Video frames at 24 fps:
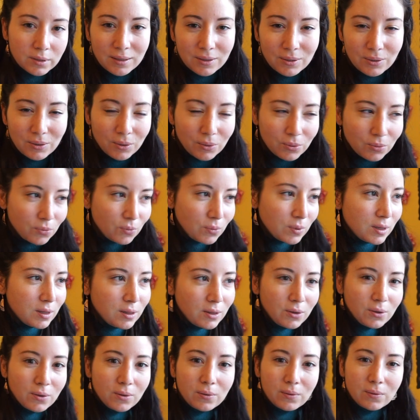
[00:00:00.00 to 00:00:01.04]
you know,
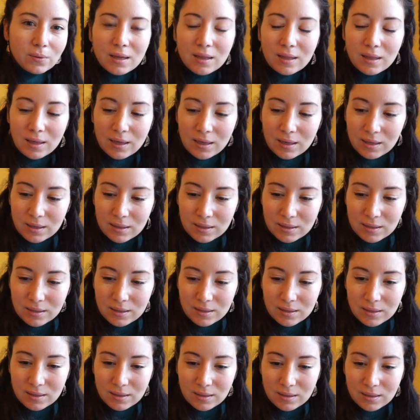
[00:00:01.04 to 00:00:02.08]
Willow, like, it's,